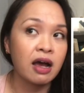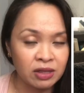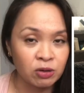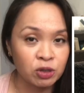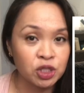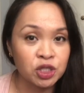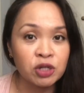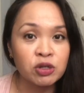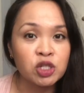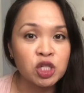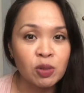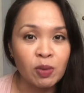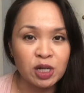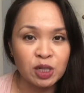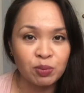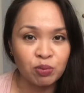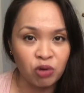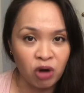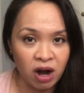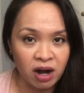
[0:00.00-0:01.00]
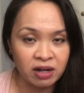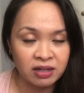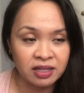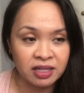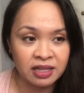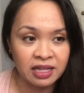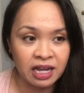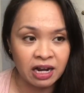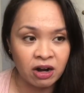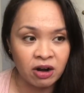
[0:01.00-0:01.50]
There's still so much product
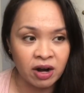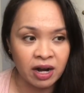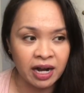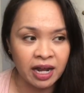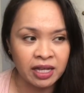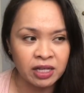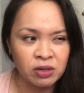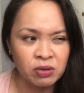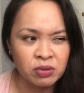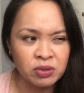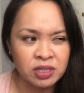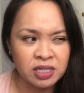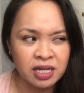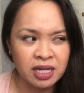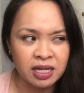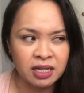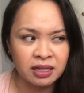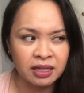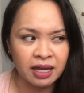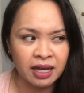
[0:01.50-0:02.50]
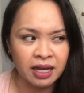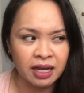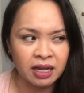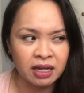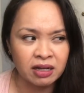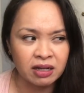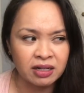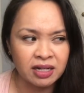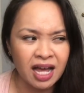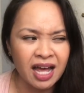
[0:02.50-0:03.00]
in there and I use it
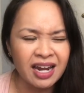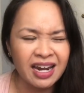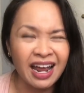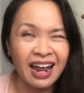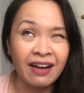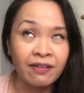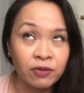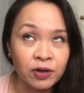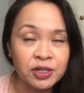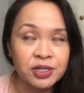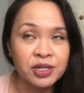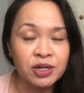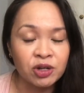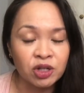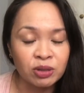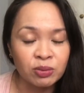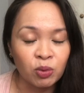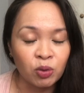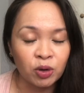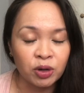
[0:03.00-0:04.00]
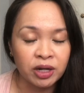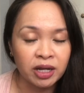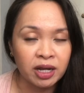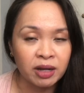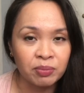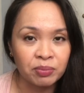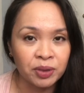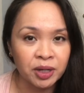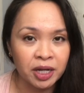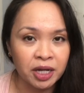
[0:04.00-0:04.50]
like not every single
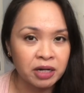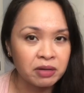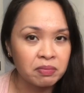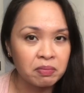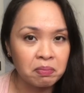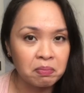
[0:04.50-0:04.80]
morning, but